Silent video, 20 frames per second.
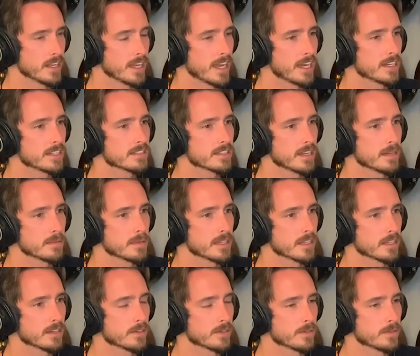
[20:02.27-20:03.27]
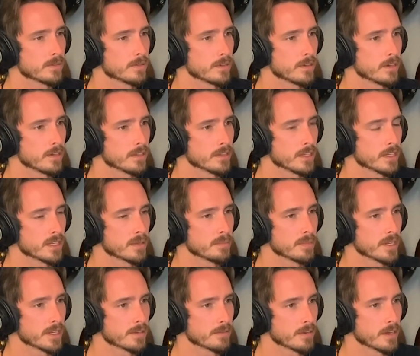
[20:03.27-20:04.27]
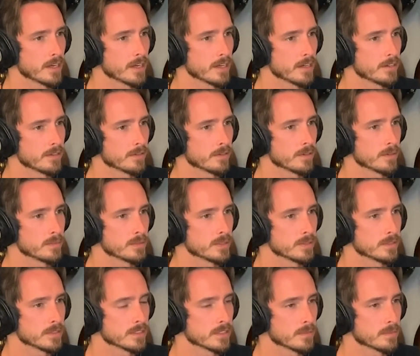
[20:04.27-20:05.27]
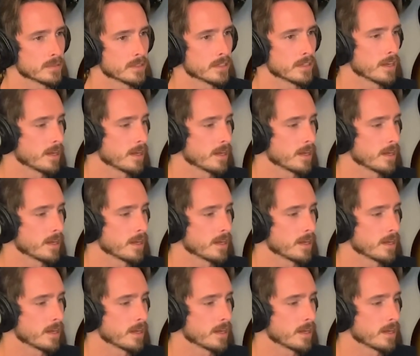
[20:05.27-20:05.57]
Anytime I go on like a bike ride or I'm doing something,